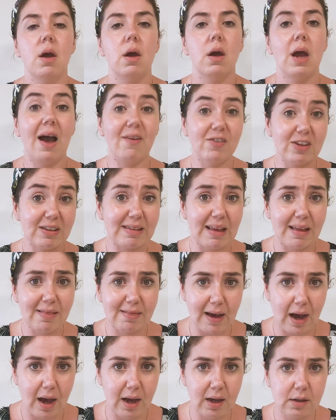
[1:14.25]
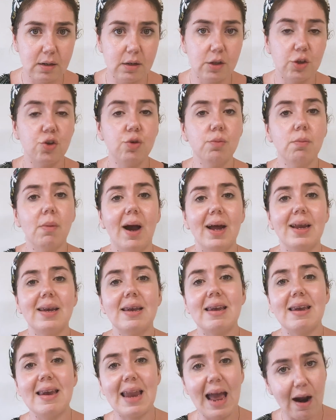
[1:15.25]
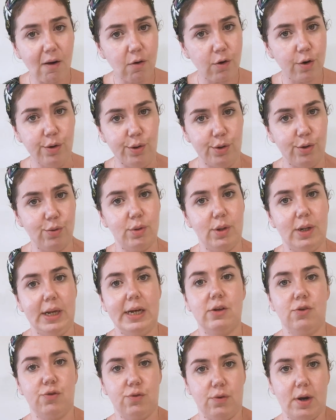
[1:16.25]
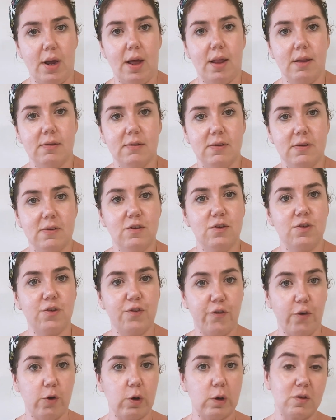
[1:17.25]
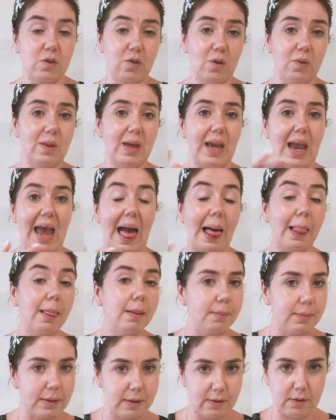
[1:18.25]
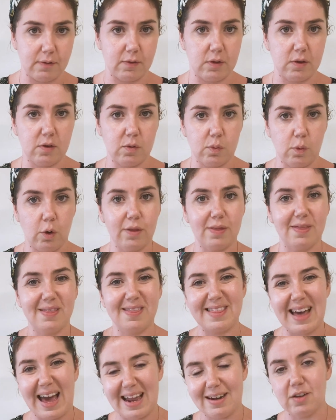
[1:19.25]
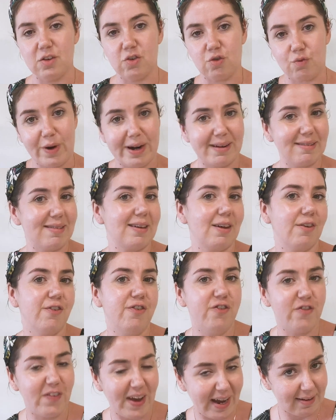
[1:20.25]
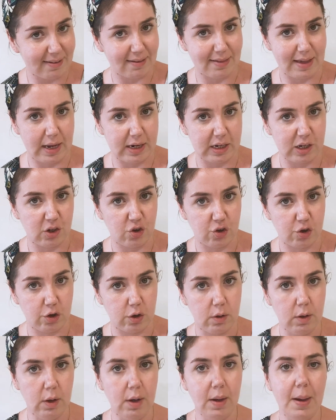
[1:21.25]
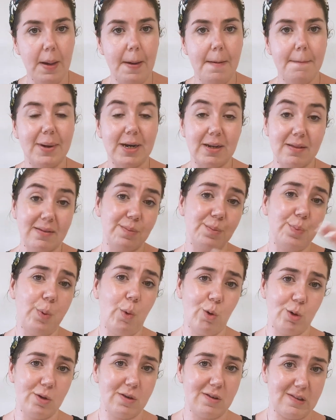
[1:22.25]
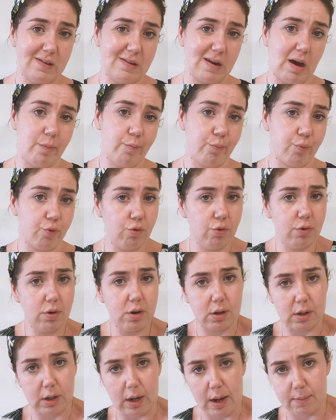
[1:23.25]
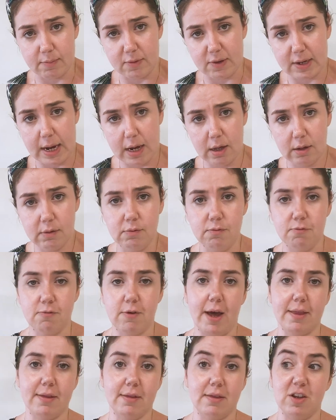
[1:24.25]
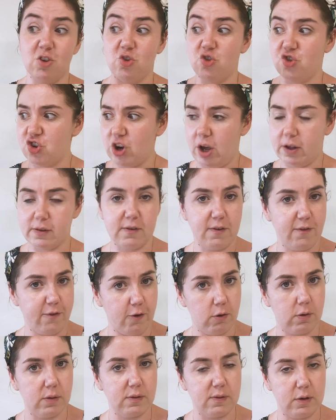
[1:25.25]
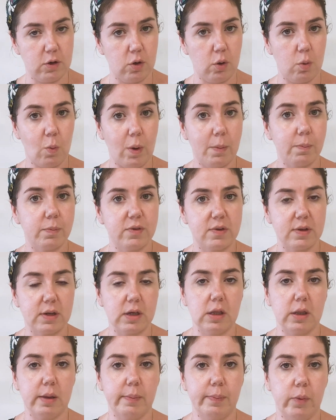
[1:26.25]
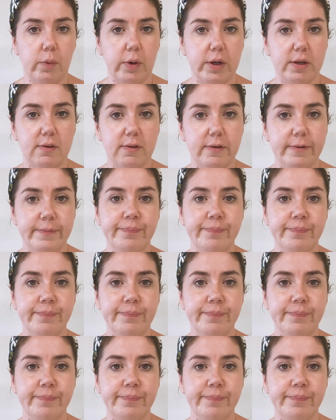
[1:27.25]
Having said that, you might narrow your later analysis to focus on the elements of the SWOT that directly affect that issue. But it's important to start broad and come down rather than just focus in on one particular point.